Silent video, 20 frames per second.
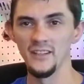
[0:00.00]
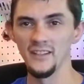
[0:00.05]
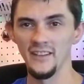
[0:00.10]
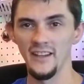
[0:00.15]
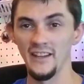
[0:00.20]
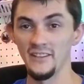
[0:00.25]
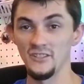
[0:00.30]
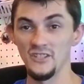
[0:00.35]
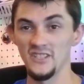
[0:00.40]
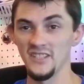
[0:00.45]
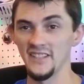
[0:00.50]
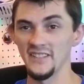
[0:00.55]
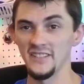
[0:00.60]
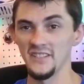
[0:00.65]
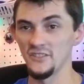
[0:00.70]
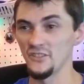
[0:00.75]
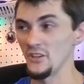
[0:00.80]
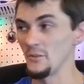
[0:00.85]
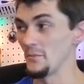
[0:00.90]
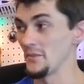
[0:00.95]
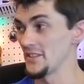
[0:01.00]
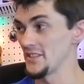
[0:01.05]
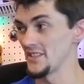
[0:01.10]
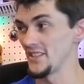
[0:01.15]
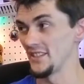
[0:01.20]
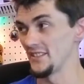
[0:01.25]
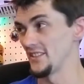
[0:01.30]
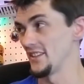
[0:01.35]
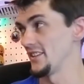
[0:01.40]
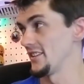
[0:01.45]
I just let the Jeep
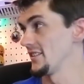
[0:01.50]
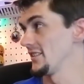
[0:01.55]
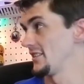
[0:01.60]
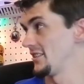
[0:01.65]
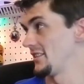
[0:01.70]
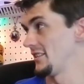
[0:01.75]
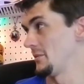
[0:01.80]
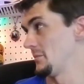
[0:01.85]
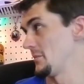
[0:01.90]
sit there in